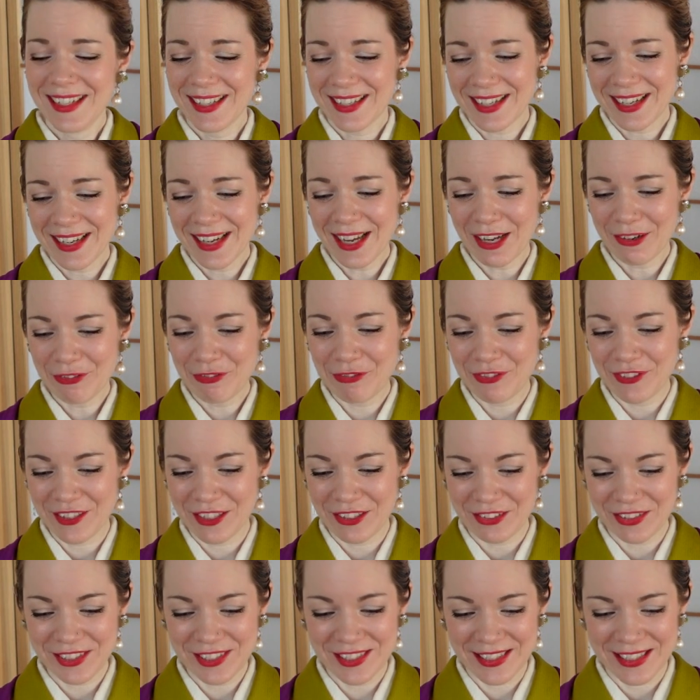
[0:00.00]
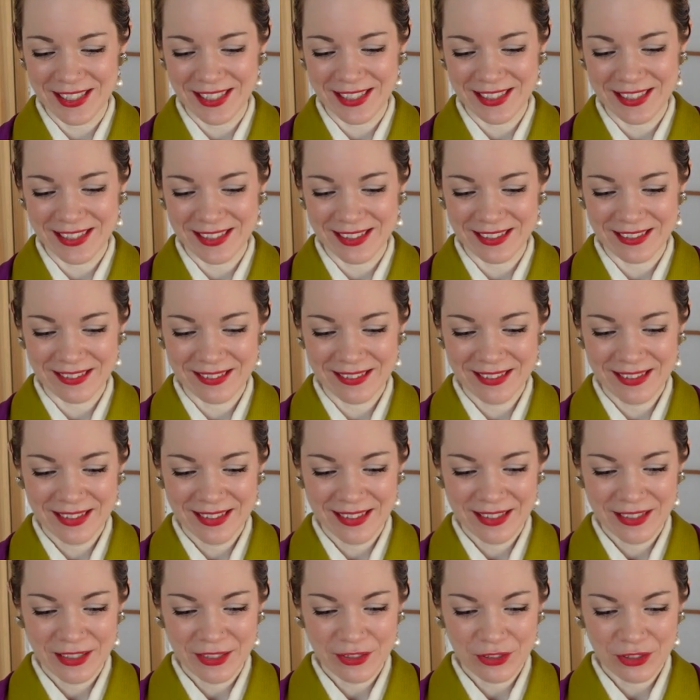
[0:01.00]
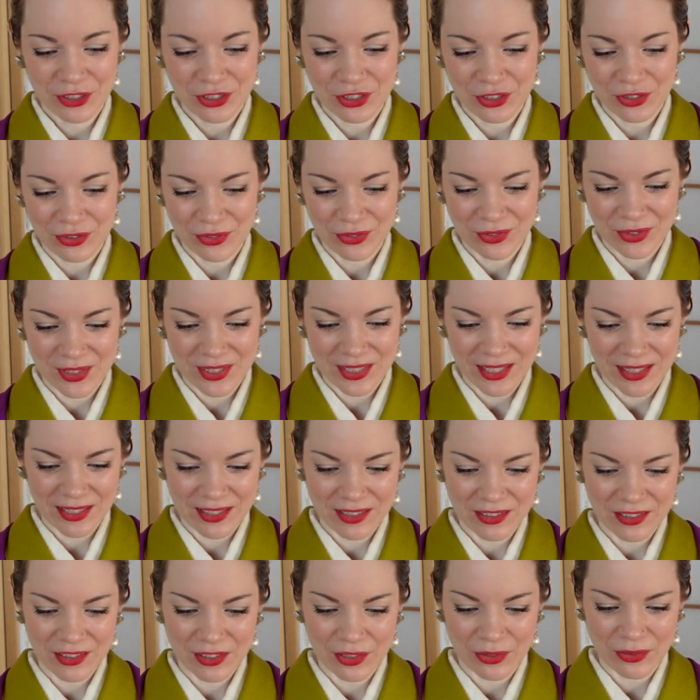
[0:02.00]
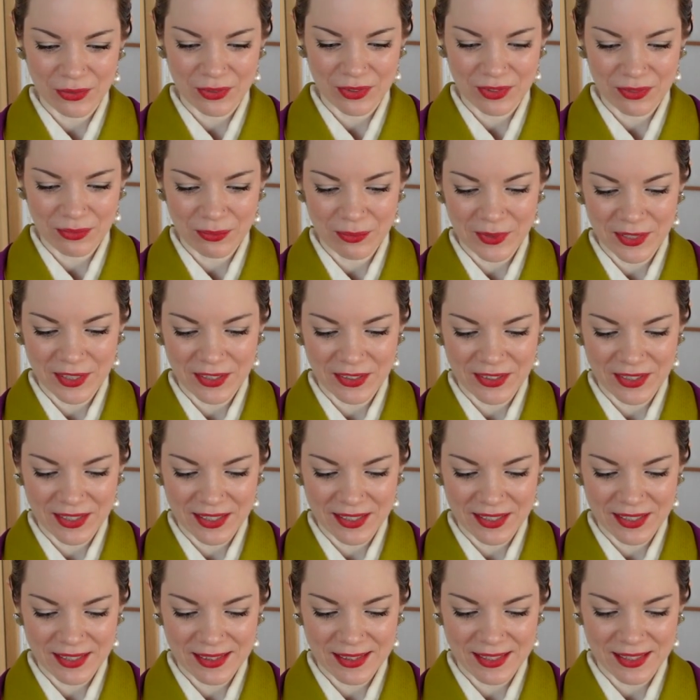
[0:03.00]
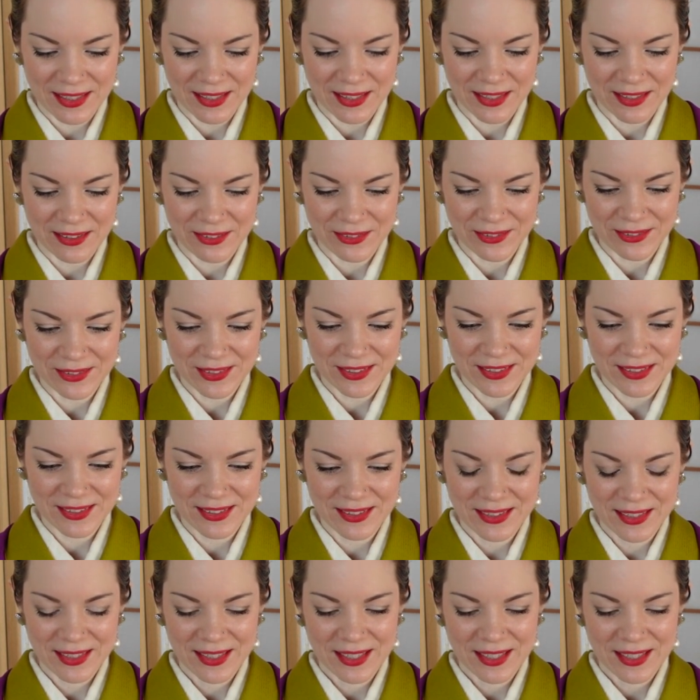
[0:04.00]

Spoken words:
I have figure skating shoes and I don't wear anything else.